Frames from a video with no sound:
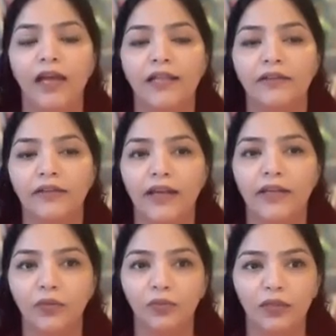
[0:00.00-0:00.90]
I'll try
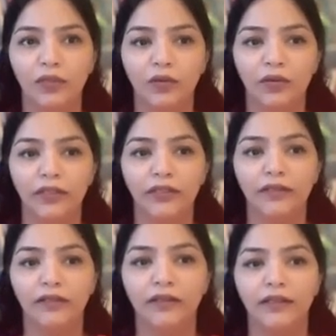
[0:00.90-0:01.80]
to work on
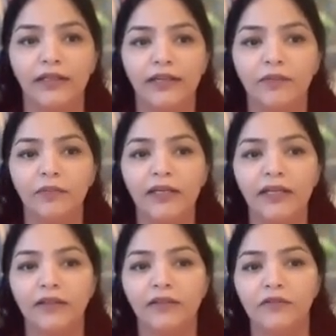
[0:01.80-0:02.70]
it. Let me
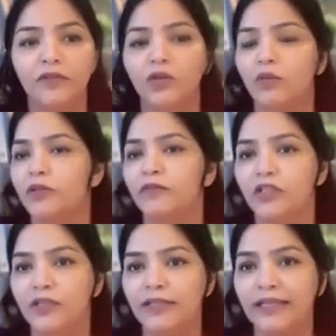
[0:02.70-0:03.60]
take the first option,
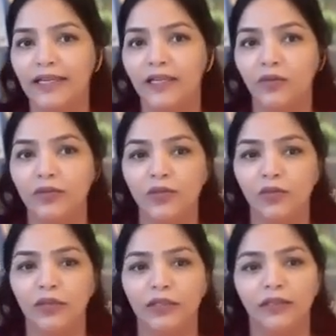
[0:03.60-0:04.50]
which is k equals
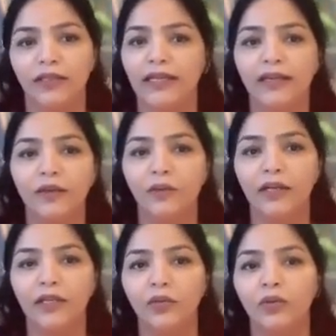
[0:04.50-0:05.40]
to 1. K agar
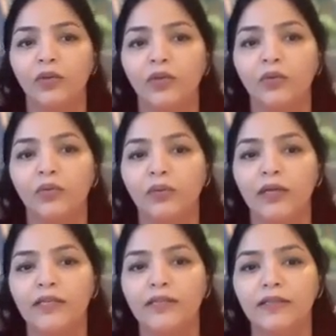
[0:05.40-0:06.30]
1 hai to 2
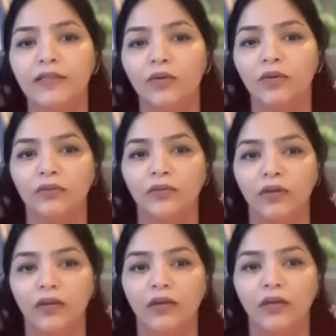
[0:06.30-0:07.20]
1 0
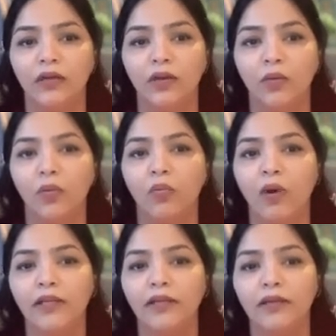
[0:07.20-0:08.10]

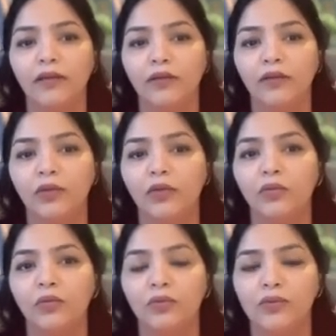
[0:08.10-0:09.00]
1
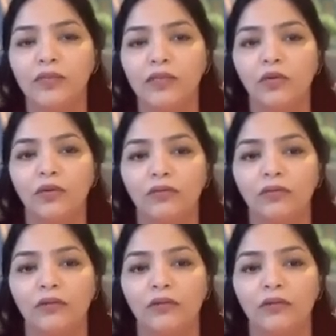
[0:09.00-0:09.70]
2 0